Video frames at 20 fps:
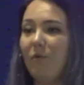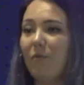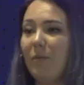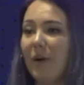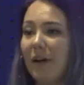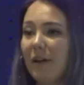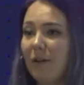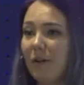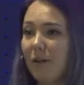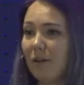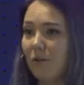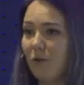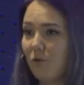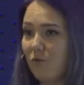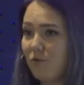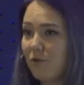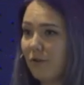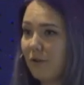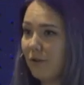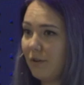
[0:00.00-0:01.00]
my
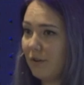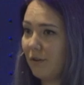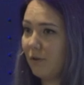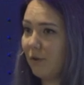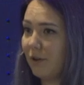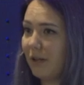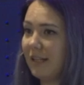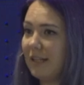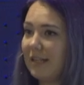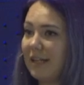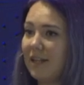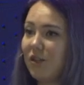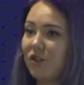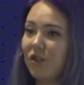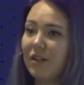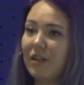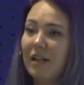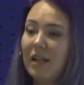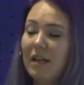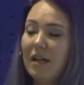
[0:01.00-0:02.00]
own
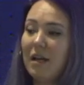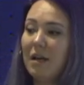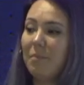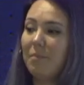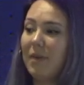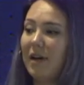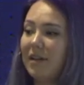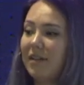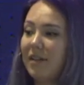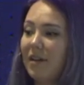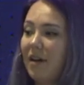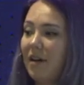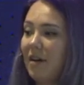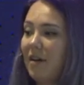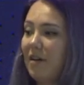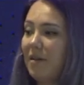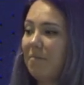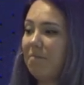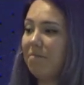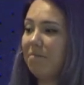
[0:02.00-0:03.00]
organization, but
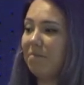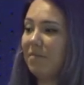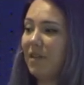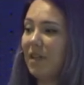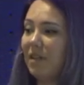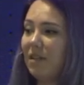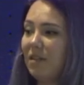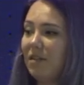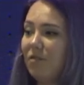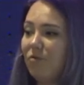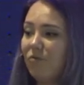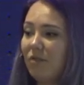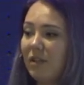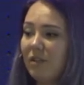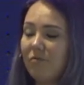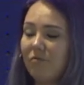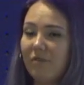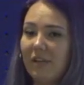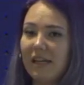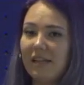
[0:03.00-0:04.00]
it
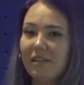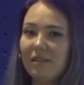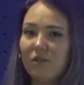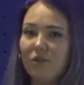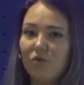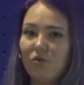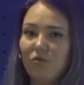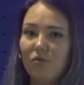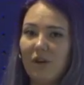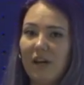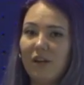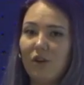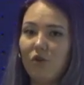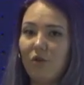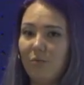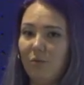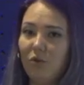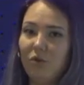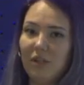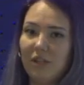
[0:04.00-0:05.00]
really relates to any
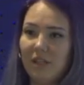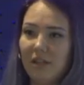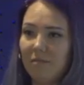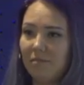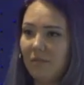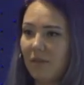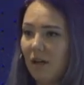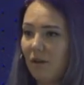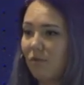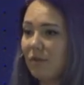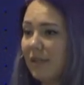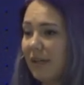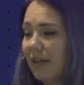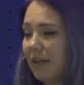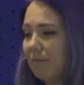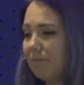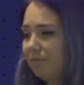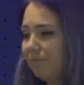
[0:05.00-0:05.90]
community out there.